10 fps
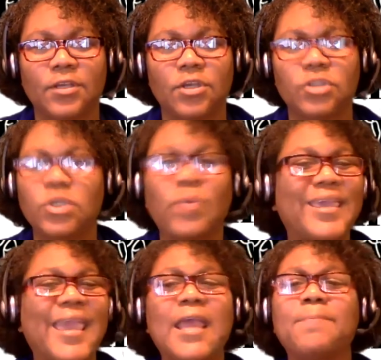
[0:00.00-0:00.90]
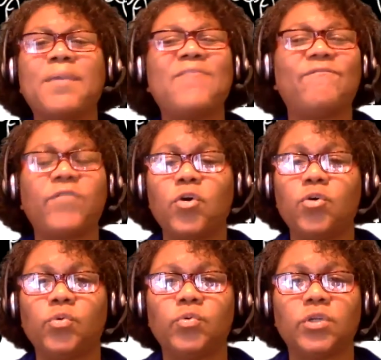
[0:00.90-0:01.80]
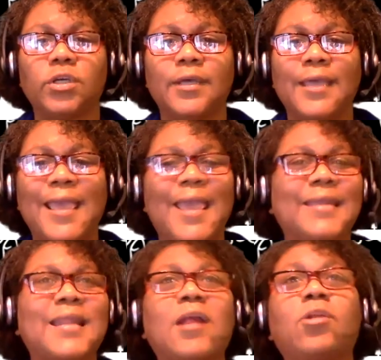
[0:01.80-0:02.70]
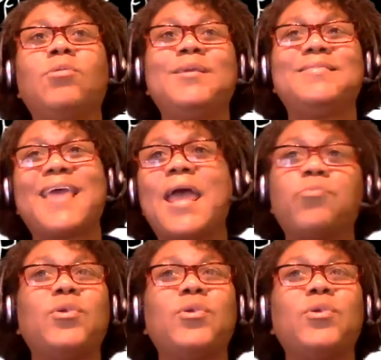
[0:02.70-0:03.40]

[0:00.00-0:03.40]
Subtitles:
So we can't be fooled. And not only that,